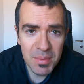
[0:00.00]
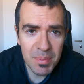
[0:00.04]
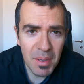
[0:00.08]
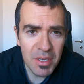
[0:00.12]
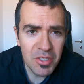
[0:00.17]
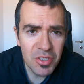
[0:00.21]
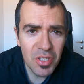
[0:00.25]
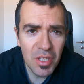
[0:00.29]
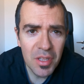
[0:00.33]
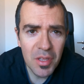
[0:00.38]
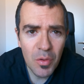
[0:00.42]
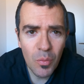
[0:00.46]

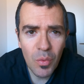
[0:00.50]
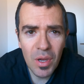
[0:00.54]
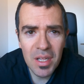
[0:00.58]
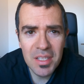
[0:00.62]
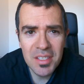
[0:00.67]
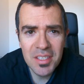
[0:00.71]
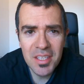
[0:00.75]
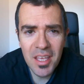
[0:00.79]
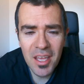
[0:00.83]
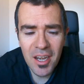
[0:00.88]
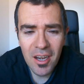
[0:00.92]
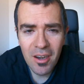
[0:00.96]
especially the
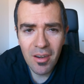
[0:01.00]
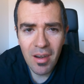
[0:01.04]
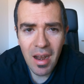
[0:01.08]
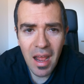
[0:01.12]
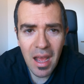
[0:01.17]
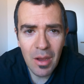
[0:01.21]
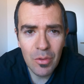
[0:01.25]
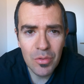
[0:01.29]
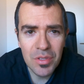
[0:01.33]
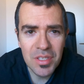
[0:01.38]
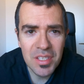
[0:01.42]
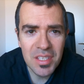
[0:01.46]
ones that
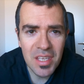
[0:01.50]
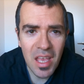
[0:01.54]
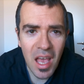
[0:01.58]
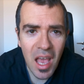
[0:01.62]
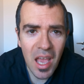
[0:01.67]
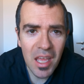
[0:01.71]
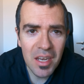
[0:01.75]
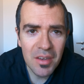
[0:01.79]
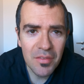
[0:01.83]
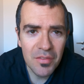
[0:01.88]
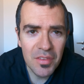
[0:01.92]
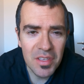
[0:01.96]
are
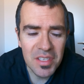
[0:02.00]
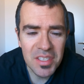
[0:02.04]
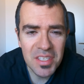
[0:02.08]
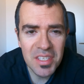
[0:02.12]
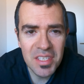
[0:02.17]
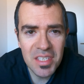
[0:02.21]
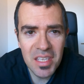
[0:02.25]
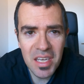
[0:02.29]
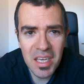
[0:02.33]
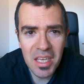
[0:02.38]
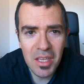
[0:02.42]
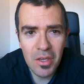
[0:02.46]
outside of the
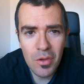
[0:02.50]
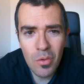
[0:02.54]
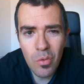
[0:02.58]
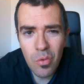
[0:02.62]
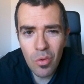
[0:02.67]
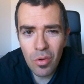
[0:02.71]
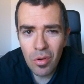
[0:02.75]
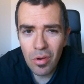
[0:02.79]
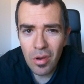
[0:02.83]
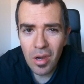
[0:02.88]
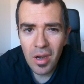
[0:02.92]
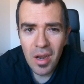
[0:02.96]
city
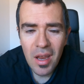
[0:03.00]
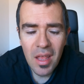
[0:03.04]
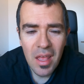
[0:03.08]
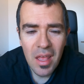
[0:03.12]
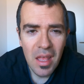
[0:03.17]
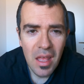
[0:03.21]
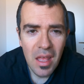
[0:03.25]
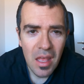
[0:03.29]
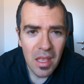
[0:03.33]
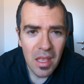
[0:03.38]
core,